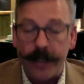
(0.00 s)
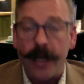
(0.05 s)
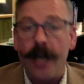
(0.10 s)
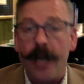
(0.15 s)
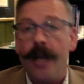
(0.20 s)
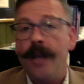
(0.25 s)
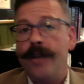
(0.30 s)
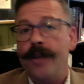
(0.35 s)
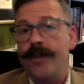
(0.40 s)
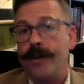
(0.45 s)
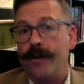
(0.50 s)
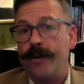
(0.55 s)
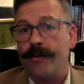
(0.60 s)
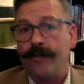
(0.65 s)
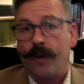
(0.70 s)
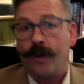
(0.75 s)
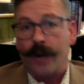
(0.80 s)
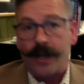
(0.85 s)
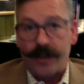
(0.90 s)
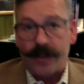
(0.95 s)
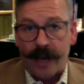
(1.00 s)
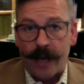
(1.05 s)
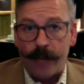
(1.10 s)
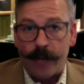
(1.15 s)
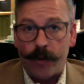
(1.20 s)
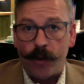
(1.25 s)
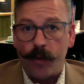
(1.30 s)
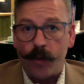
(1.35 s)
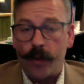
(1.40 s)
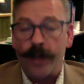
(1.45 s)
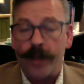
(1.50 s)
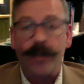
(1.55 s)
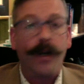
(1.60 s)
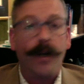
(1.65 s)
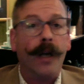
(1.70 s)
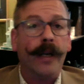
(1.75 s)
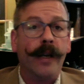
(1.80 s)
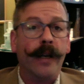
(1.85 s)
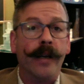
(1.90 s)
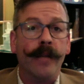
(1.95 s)
So, for example, we're
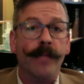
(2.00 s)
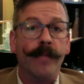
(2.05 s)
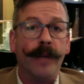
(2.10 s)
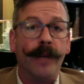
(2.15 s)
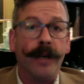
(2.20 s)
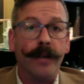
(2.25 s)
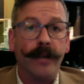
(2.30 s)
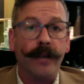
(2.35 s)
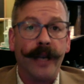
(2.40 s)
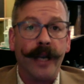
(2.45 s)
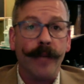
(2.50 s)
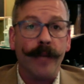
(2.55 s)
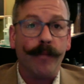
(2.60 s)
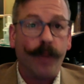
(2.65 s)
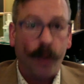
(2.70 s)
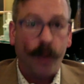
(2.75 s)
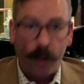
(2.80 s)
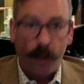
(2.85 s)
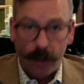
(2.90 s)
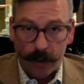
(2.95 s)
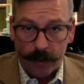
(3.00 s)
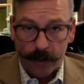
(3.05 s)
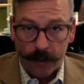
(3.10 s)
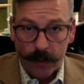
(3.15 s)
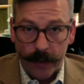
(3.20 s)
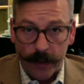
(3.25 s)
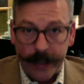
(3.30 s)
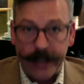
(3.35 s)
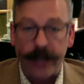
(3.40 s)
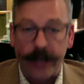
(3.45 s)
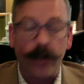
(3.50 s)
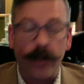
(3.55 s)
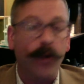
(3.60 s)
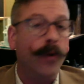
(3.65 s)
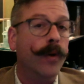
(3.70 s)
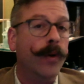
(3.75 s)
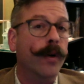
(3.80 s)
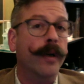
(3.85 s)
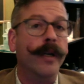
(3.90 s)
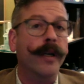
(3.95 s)
talking about a Polaroid
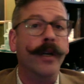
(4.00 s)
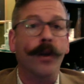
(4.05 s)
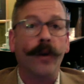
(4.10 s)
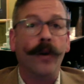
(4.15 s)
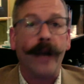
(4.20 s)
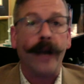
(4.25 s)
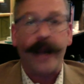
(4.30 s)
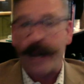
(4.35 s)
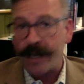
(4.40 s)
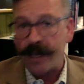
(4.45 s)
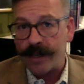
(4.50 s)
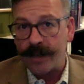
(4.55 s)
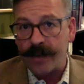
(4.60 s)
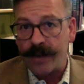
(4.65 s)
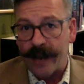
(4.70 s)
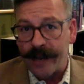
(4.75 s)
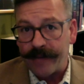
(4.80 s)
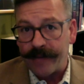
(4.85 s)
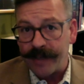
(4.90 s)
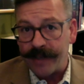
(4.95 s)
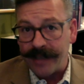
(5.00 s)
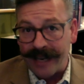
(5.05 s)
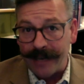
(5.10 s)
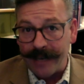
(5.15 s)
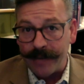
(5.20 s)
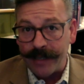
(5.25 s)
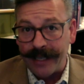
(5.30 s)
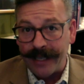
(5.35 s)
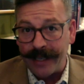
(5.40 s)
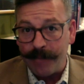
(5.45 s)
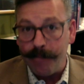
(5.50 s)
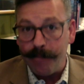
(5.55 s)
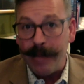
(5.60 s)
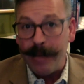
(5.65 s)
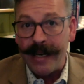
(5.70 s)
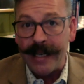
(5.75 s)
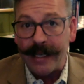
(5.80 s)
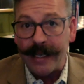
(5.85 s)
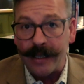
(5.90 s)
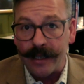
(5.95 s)
or your ex's affidavit
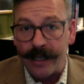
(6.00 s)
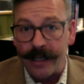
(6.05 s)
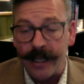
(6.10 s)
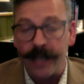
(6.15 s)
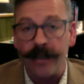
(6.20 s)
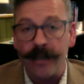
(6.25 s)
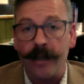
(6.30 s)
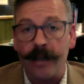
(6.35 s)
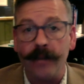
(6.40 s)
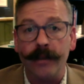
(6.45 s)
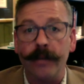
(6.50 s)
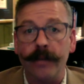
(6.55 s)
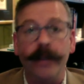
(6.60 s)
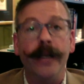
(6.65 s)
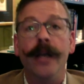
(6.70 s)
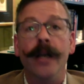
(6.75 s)
admitting to the adultery,